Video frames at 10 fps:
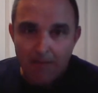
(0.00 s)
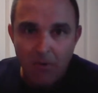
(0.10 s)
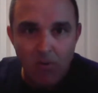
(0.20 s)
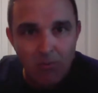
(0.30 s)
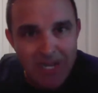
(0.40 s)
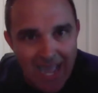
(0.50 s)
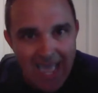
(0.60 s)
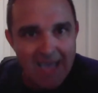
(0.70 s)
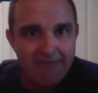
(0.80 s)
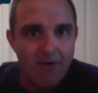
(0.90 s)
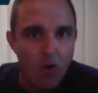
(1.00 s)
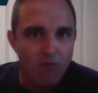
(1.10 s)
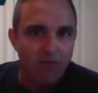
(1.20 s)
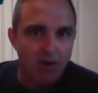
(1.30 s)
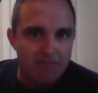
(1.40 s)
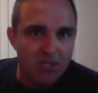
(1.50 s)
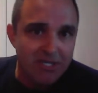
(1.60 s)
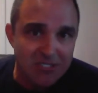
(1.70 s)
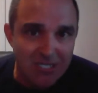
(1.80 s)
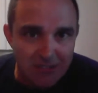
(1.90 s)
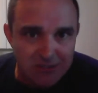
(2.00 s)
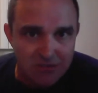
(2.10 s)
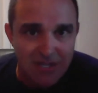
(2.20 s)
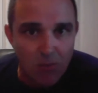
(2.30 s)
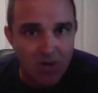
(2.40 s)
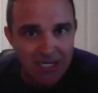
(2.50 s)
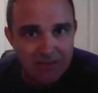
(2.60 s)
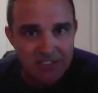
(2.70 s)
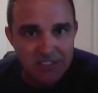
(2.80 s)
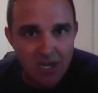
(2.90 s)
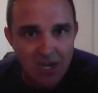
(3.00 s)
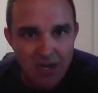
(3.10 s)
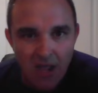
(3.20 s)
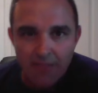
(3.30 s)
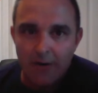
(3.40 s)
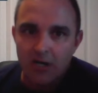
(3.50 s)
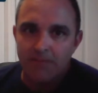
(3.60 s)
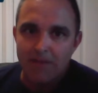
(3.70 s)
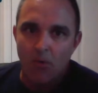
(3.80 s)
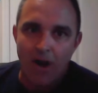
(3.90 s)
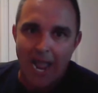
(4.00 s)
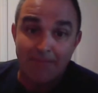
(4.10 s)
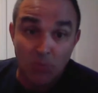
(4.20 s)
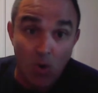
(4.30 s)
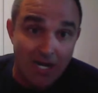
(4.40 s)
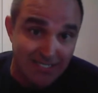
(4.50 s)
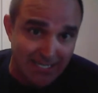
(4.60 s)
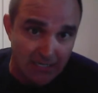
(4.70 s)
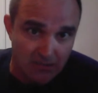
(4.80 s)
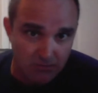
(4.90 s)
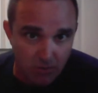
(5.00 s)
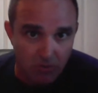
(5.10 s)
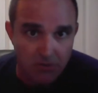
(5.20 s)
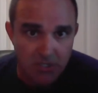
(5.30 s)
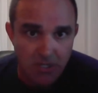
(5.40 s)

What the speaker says: But when we have over 1 million signatures that want to get this done, they're going to be more apt to what? To get it through.